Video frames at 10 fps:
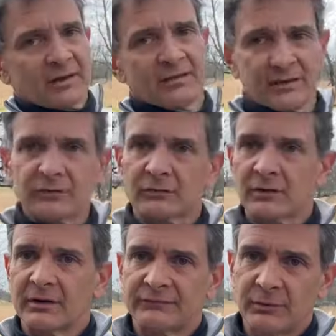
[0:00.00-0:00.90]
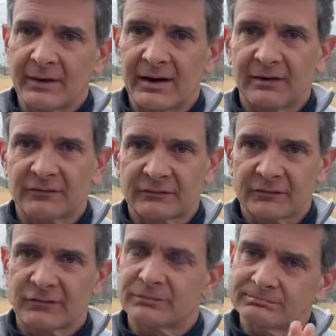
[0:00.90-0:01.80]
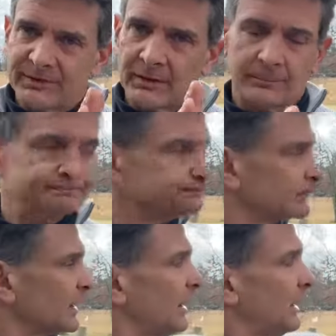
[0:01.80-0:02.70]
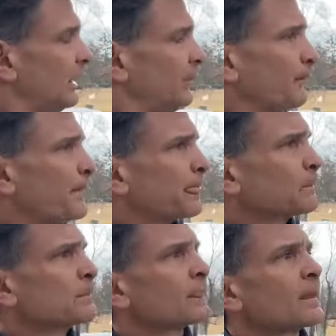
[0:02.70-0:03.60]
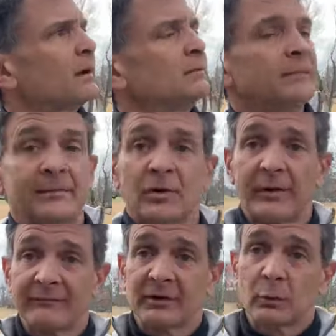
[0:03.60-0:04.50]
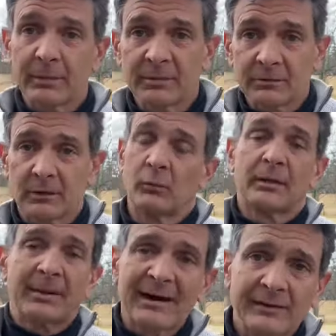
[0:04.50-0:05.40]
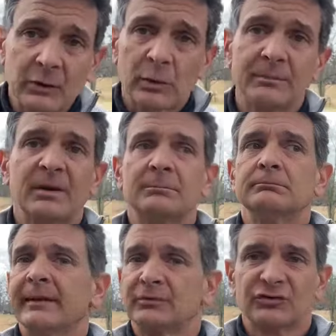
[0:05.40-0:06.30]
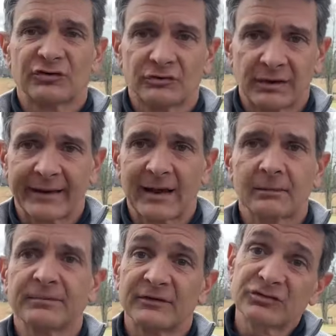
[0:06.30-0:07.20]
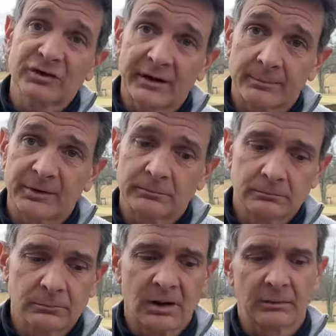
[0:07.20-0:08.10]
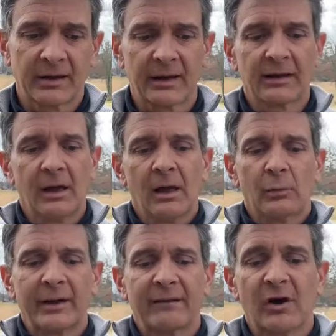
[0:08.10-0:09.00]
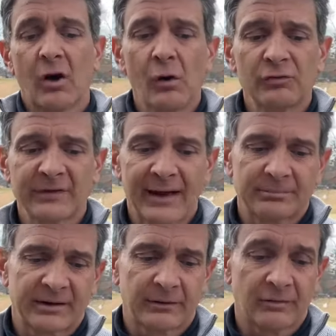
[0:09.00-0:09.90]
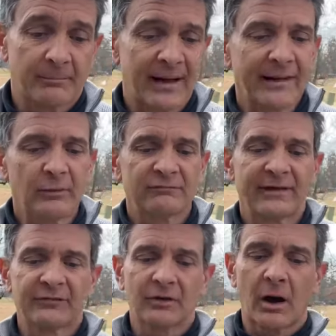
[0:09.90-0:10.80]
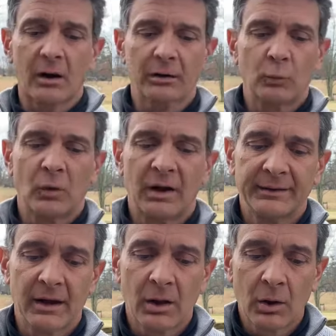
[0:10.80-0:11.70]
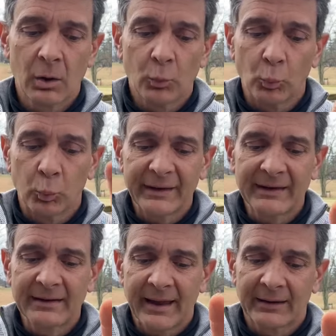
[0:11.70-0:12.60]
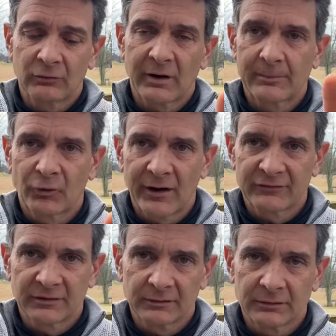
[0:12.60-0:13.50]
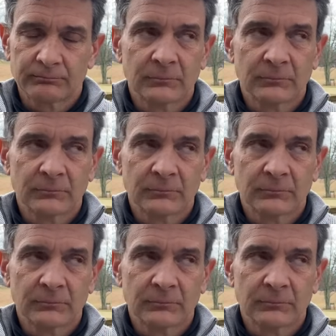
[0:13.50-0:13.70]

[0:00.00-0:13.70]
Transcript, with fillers: These are if you guys just, you know, um, maybe don't have the equipment, don't want to buy the equipment, maybe just starting out, but this should help you. Okay, we have a hose applicator, the BioAdvance All-in-One weed and crabgrass killer.